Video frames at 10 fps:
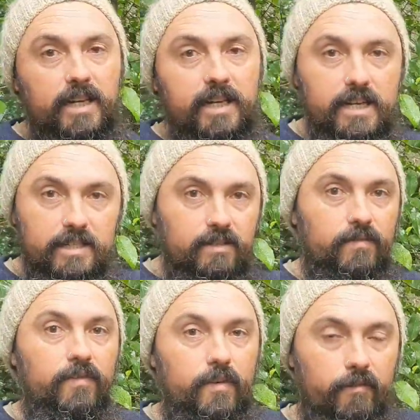than it is
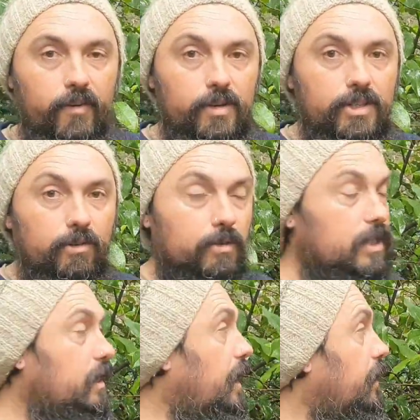for a food
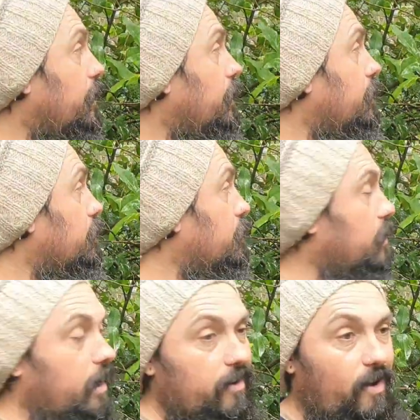source. And that, eh,
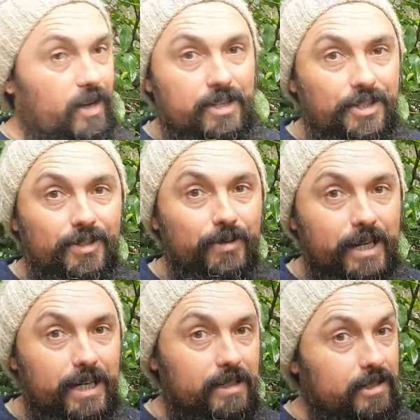you know, I used to look
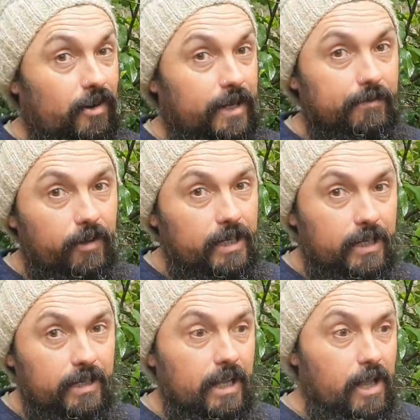at it kind of like
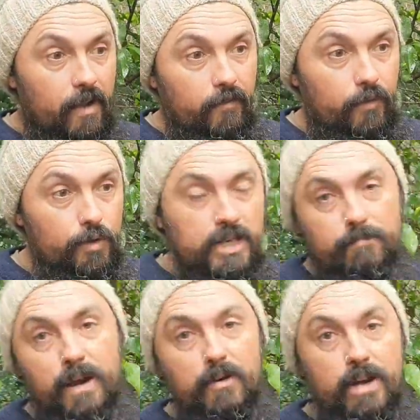a
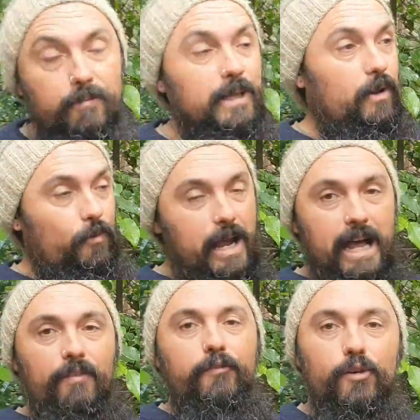fruiting berry. I'd be like,
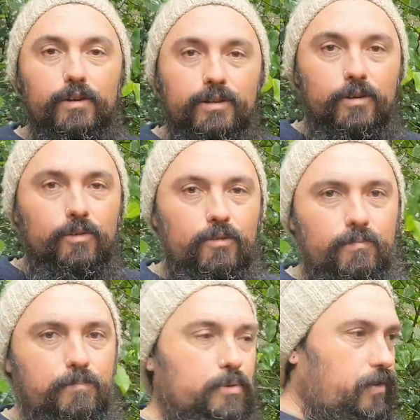wow, fruit,
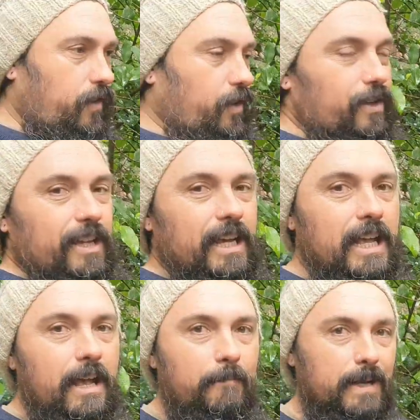cool, bush food.
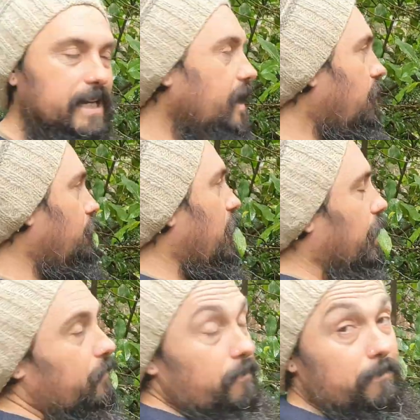But now I'm
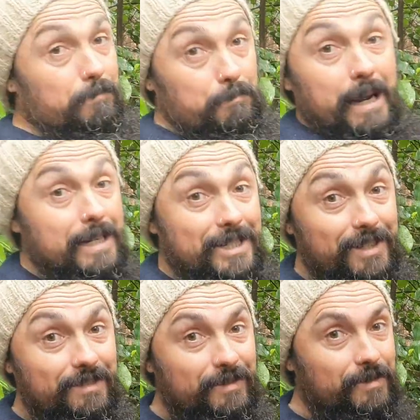like,
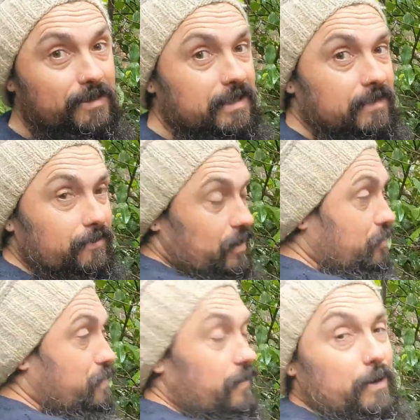medicine.
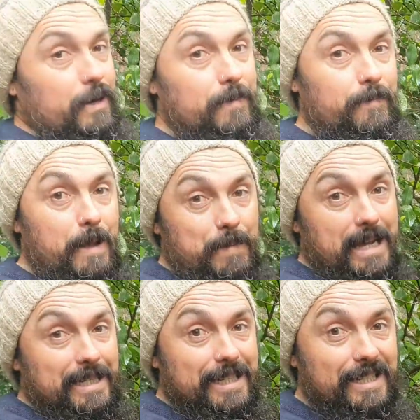Very, very
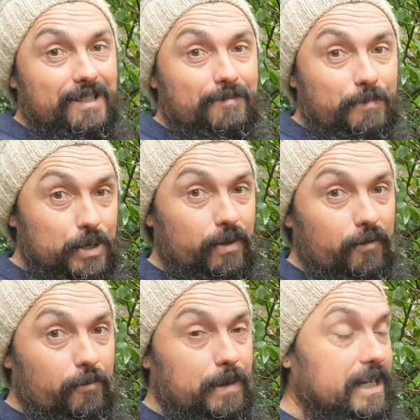amazing,
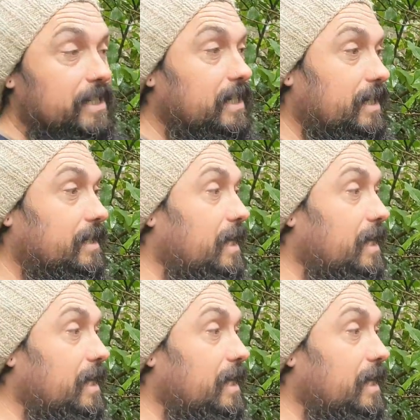beautiful medicine